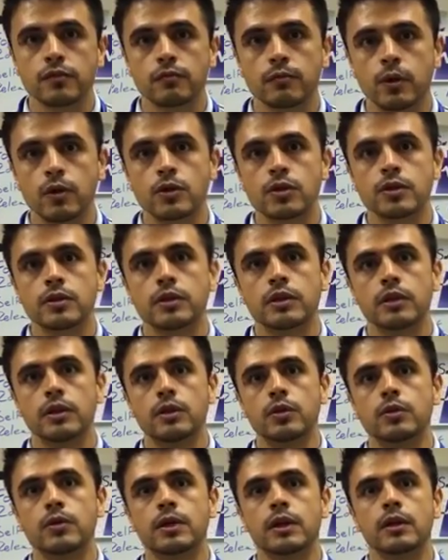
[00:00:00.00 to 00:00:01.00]
of motion that
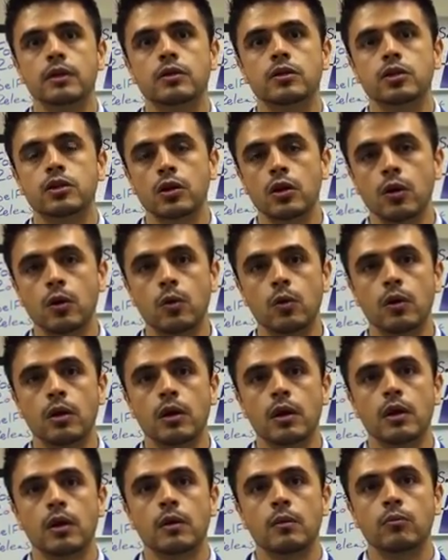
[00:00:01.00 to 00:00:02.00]
you can show
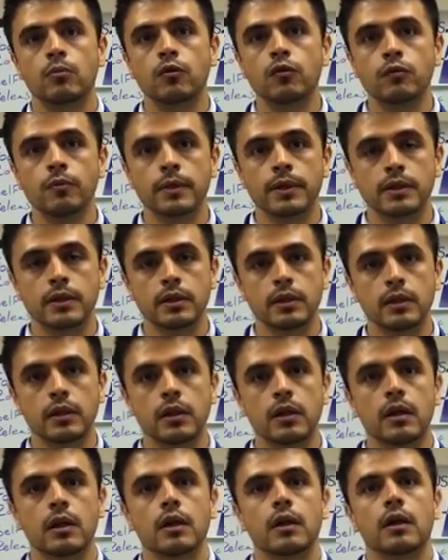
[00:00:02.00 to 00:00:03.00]
movement in,